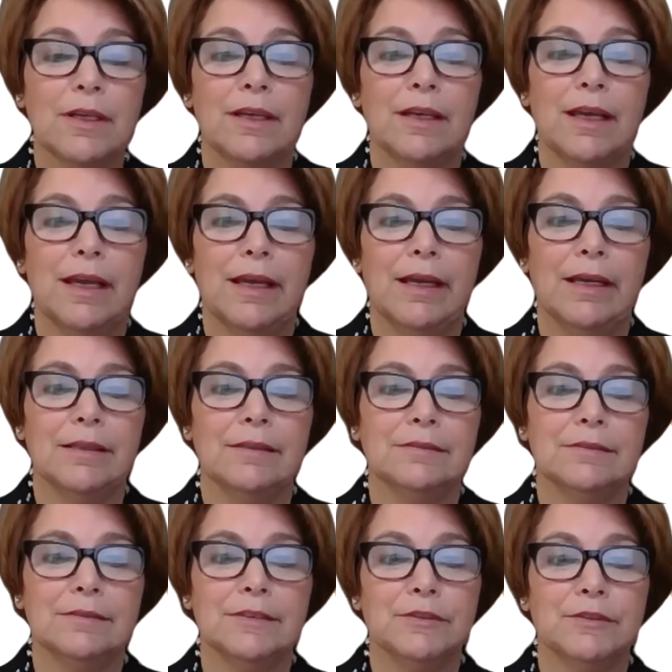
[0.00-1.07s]

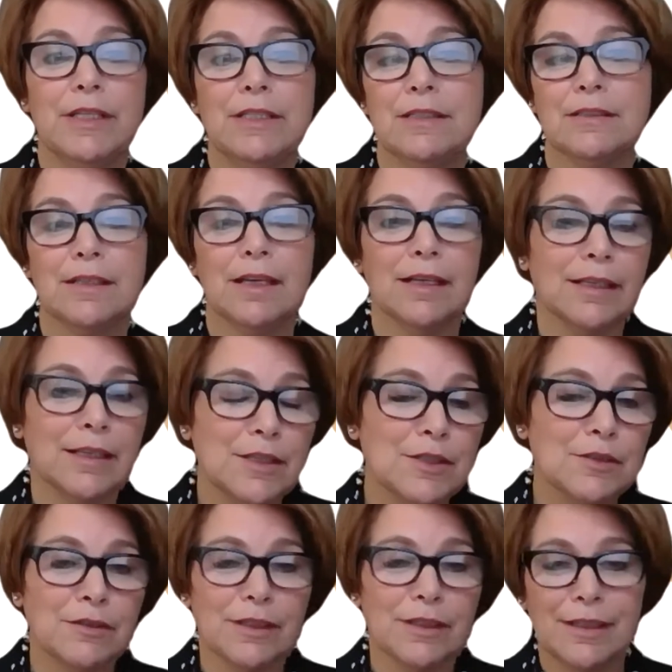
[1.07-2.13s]
And the rest is kind of
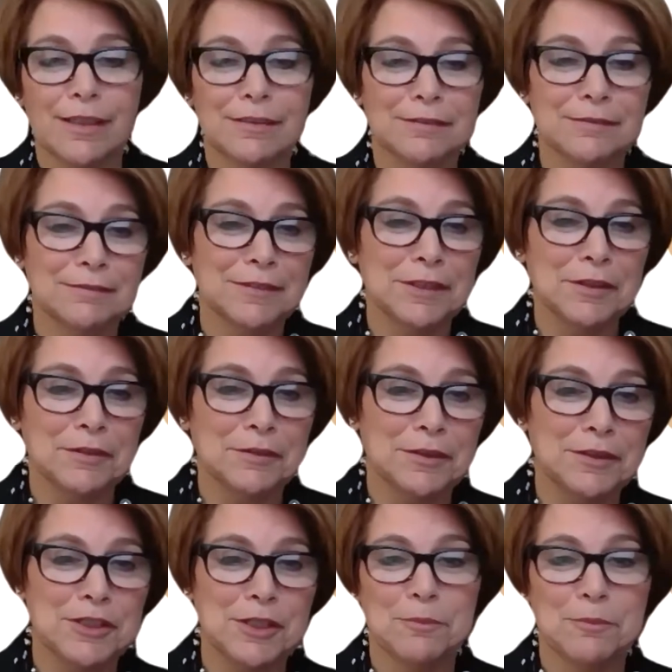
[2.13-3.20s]
history. Then, you
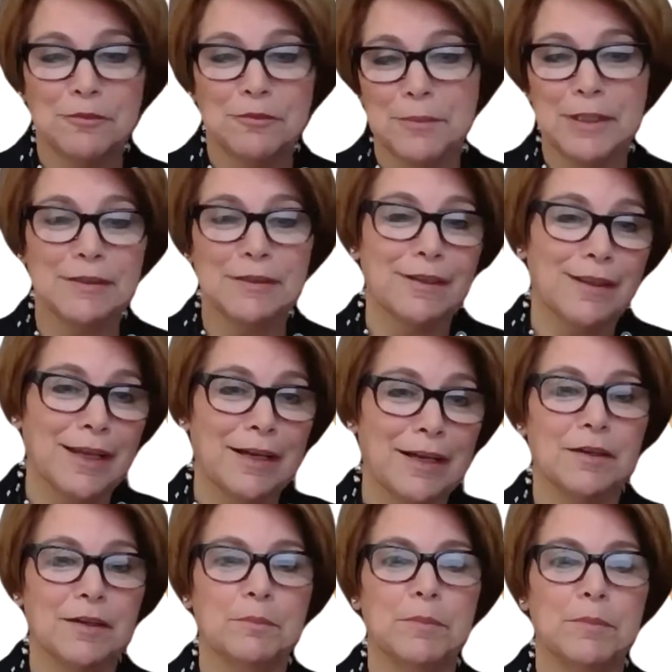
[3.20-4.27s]
jump from here to
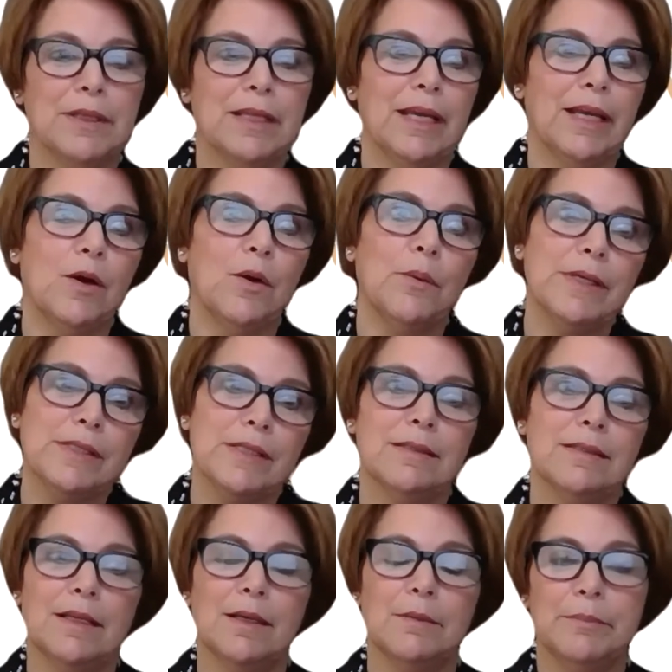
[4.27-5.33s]
there, but they always
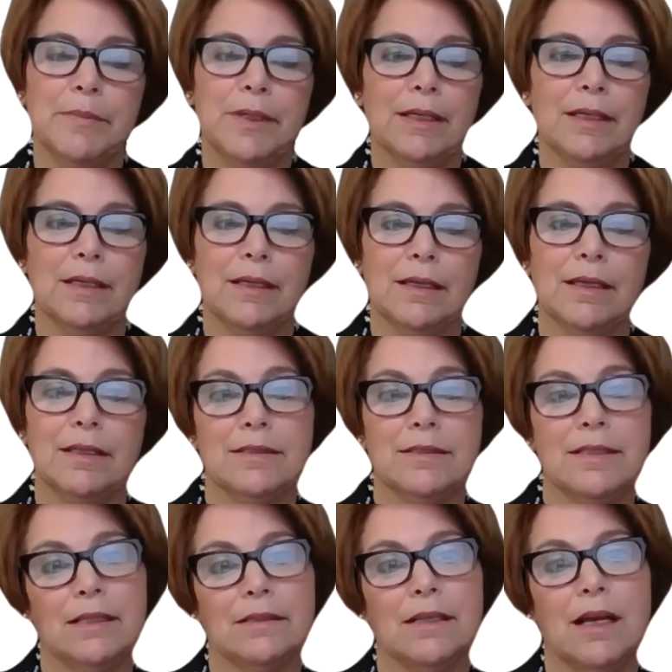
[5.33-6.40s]
ended up being in
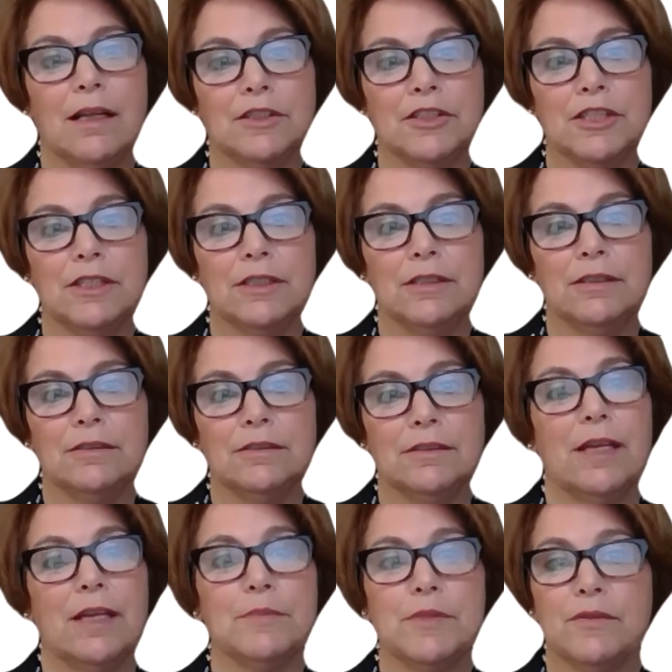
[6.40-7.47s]
technology
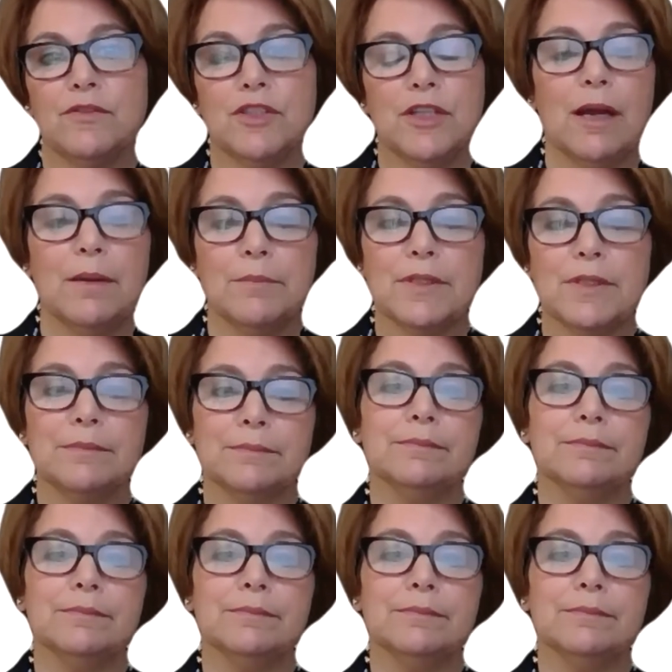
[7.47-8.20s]
types of jobs.